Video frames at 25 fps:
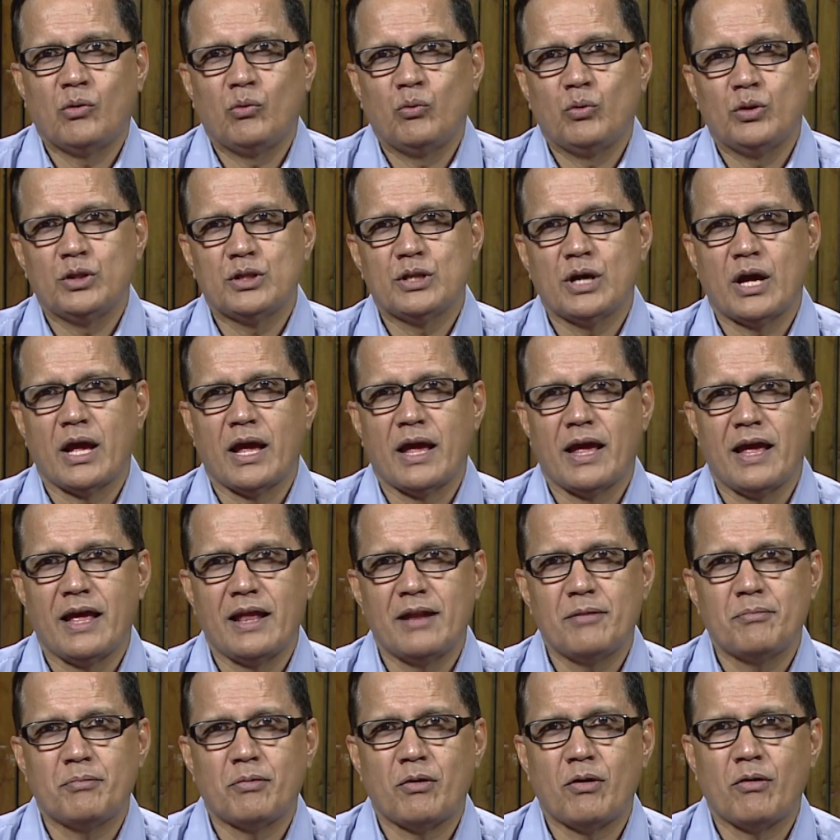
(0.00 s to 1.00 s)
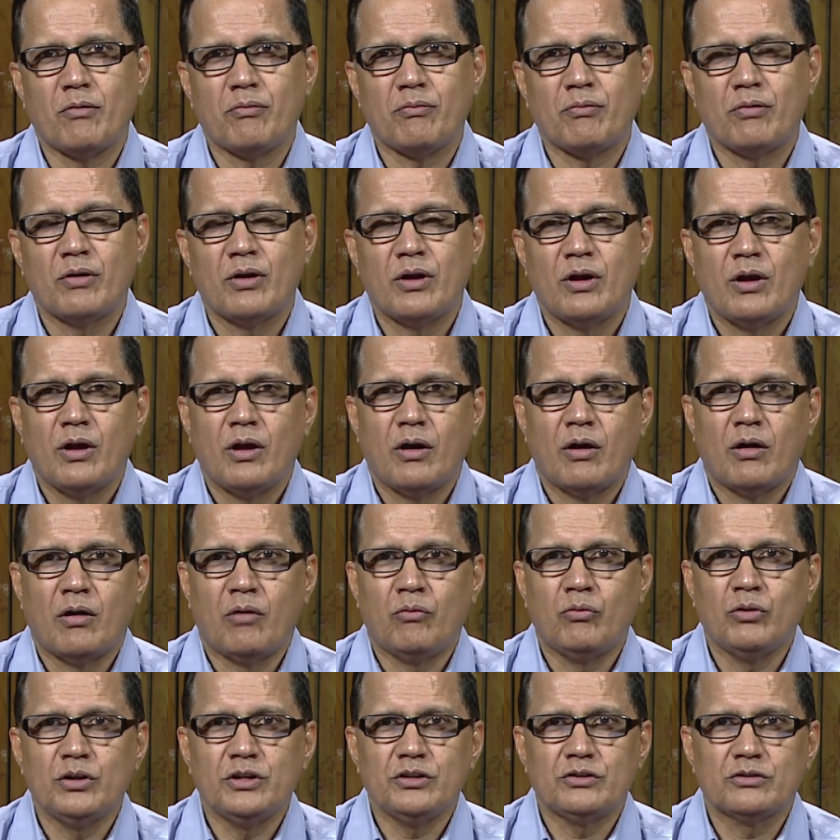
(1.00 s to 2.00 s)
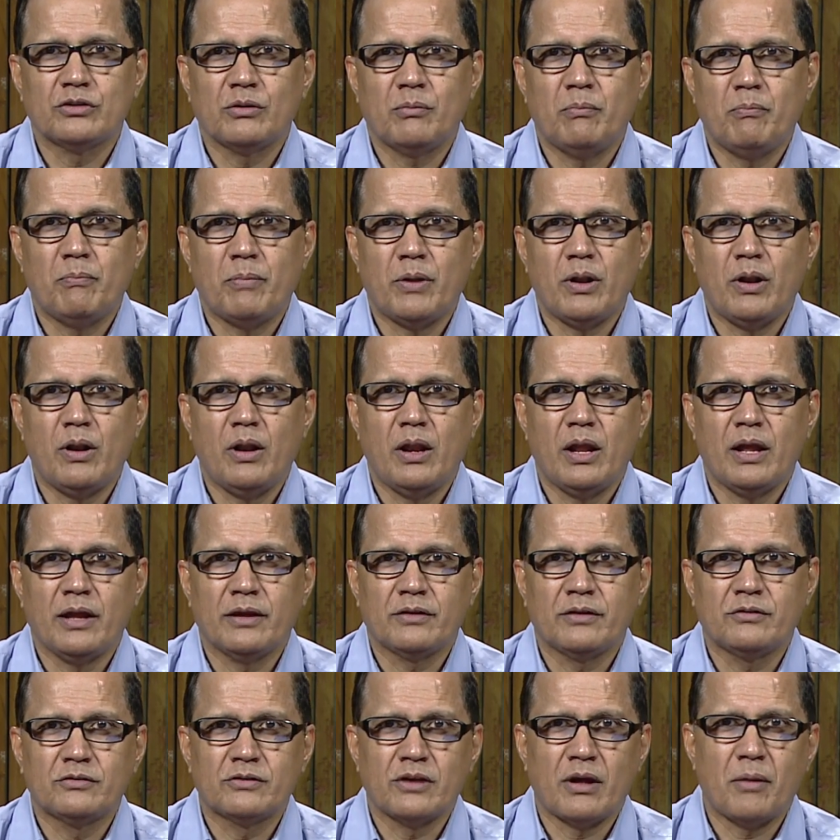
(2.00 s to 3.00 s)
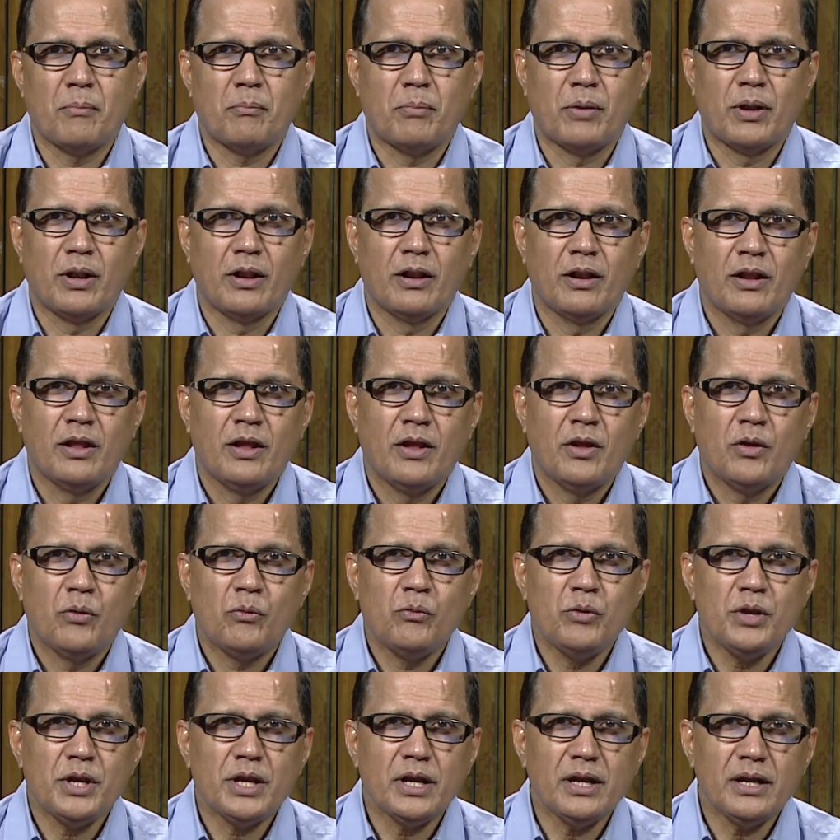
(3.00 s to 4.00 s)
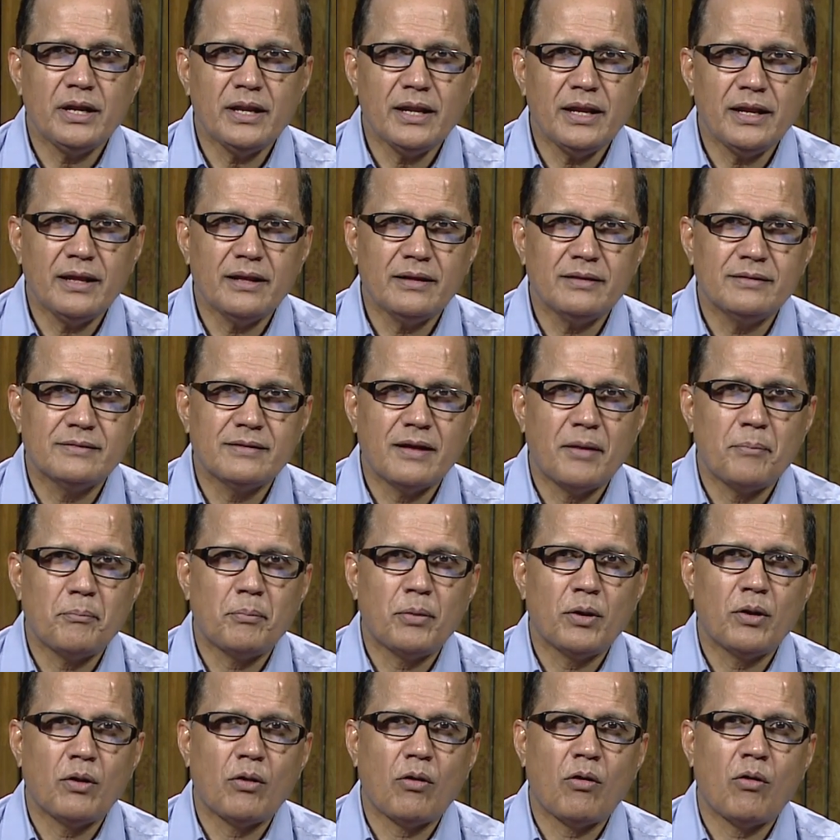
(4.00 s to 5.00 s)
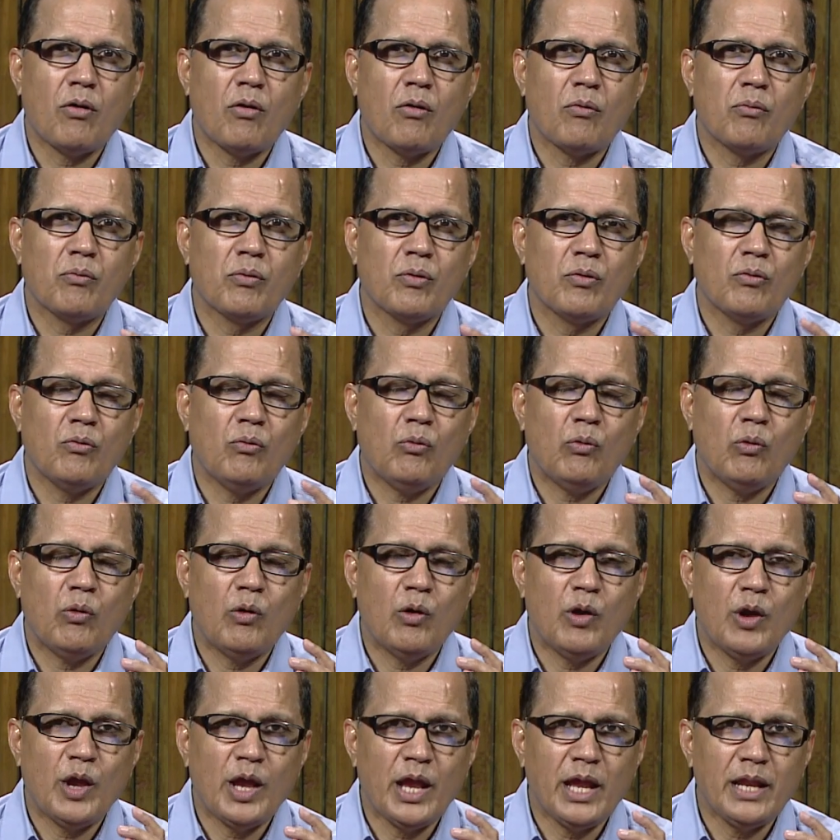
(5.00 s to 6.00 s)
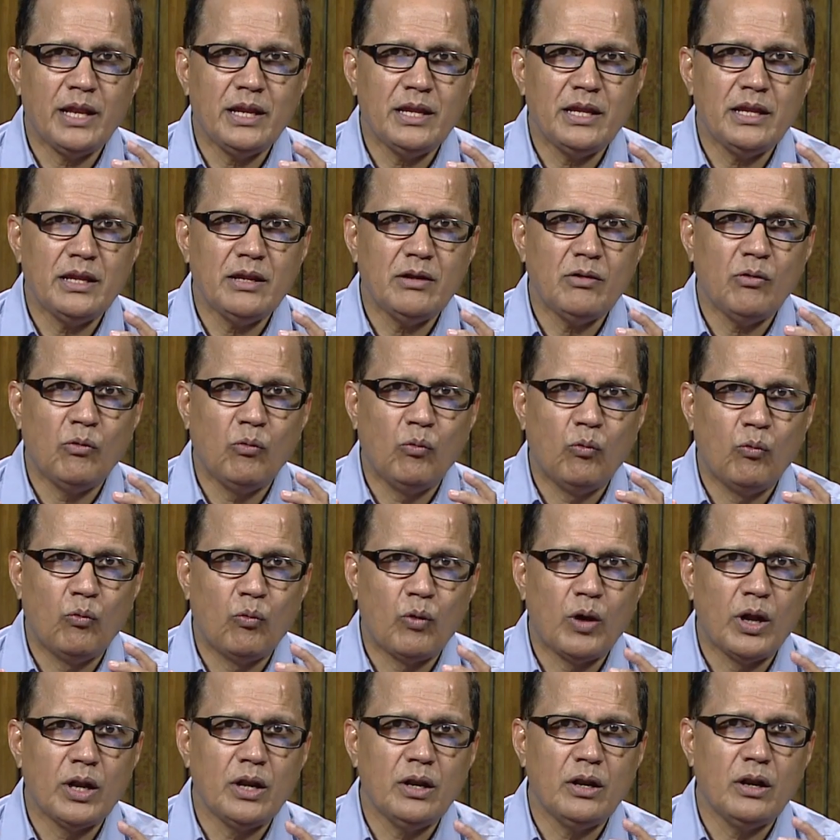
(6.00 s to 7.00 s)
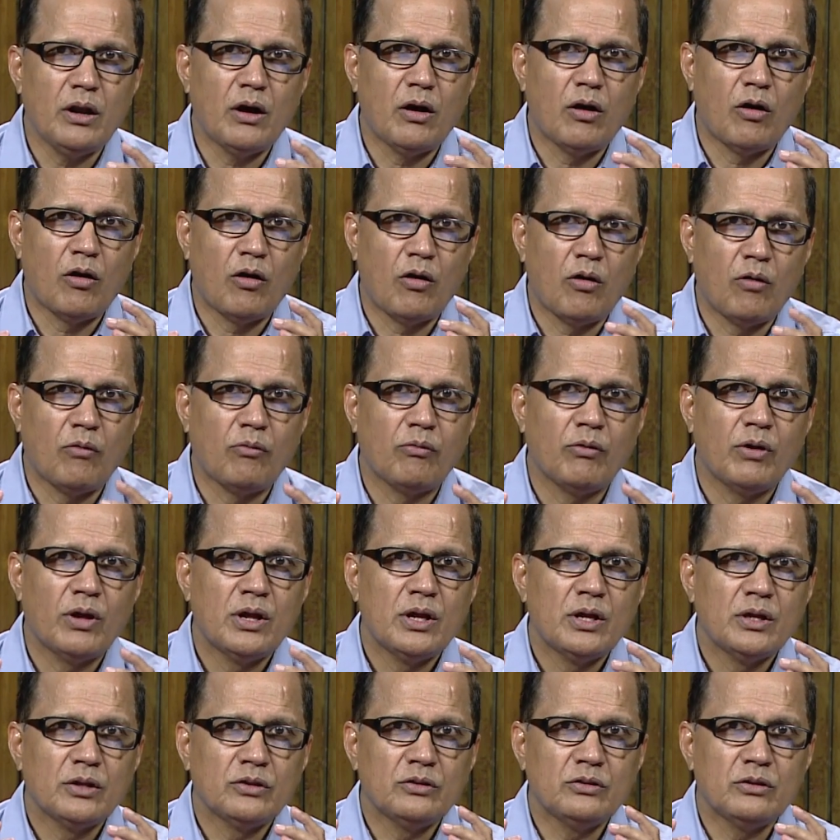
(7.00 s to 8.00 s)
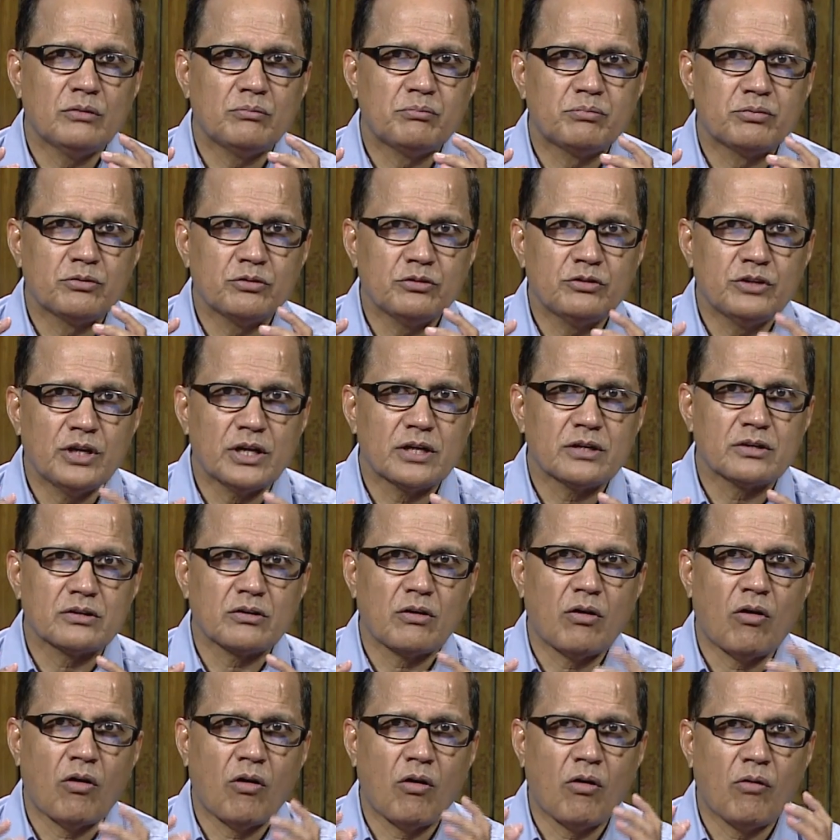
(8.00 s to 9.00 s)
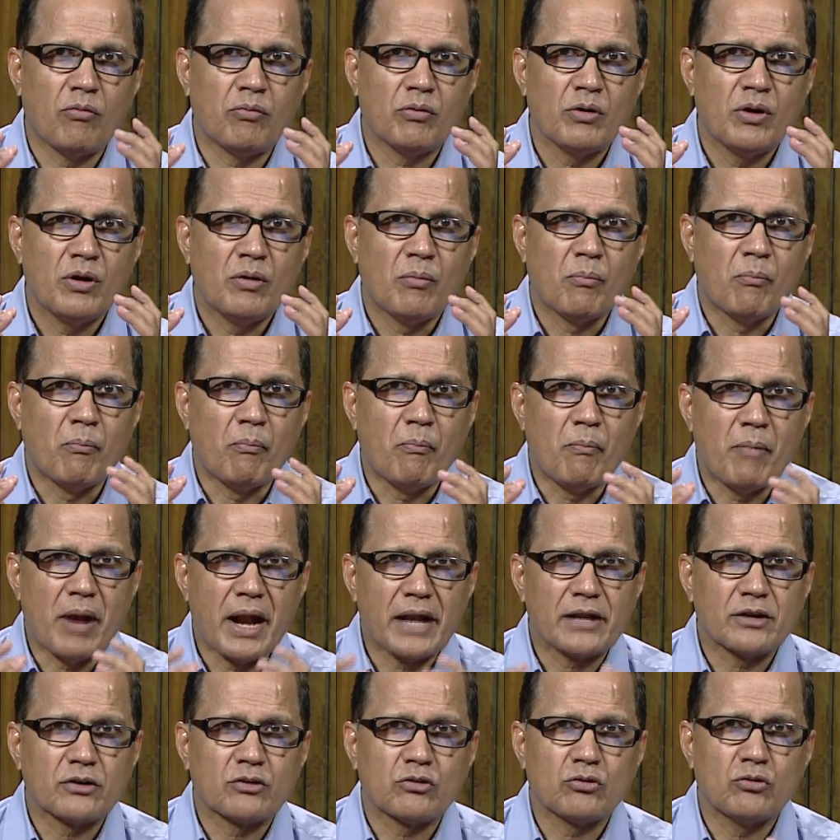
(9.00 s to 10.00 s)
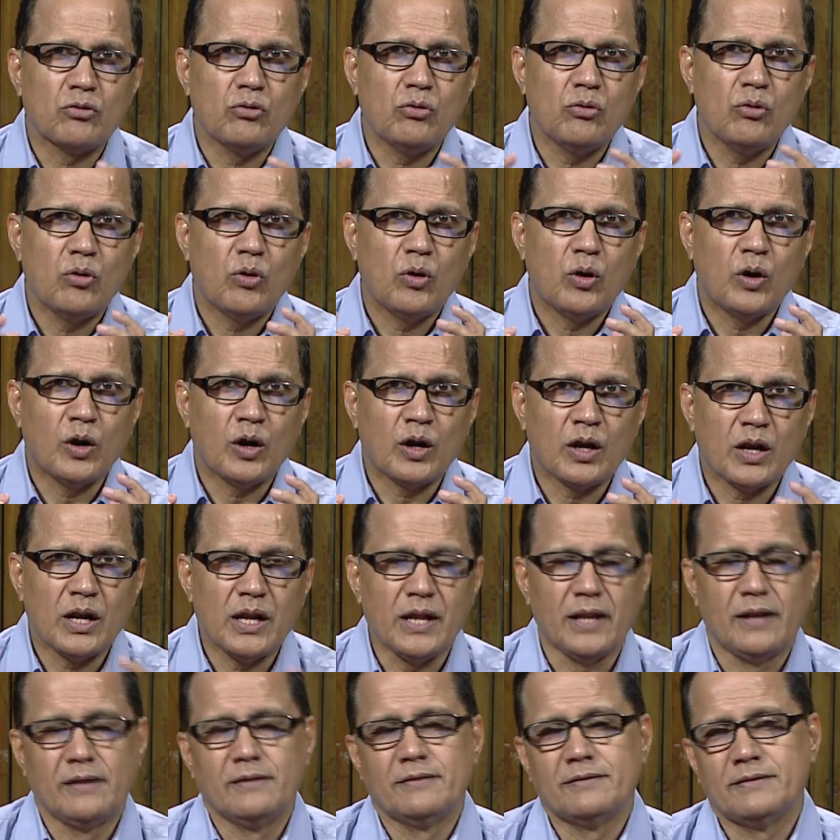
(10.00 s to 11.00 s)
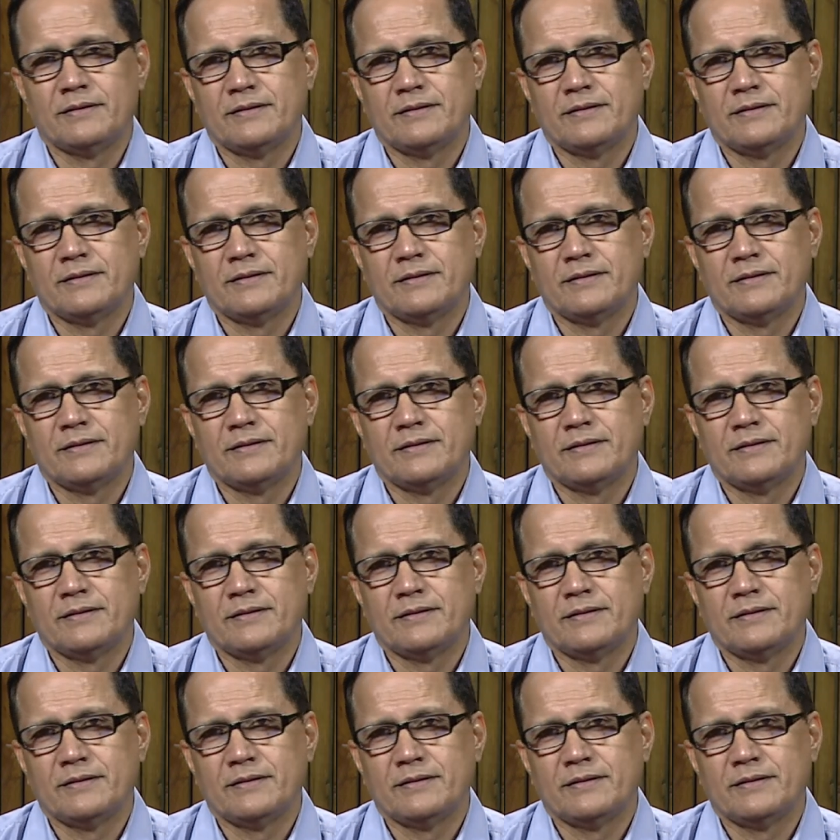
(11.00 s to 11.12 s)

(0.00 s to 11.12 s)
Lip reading: with the help of a very simple example. We can take example of any one of the project of metro rail.